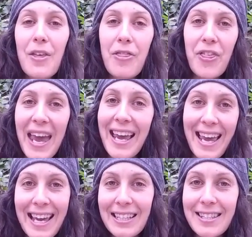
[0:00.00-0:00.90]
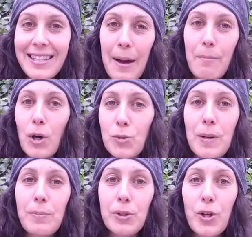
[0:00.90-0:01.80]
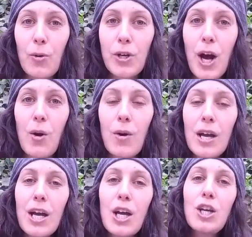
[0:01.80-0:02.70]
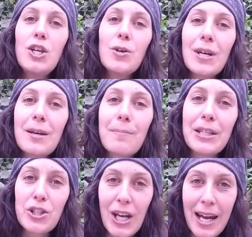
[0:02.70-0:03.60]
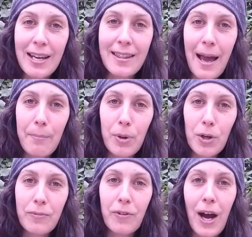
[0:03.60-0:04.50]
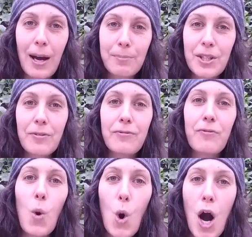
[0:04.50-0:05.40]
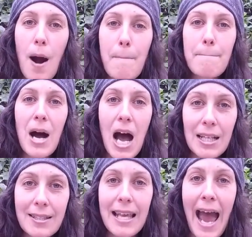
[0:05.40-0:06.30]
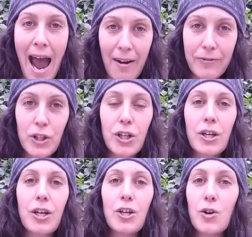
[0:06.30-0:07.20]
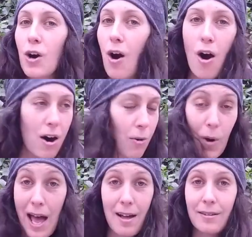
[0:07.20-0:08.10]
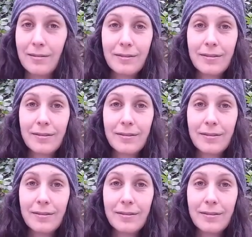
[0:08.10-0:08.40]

The thing is that most people don't know, you can be shedding that poop for up to 4 months after you're all well.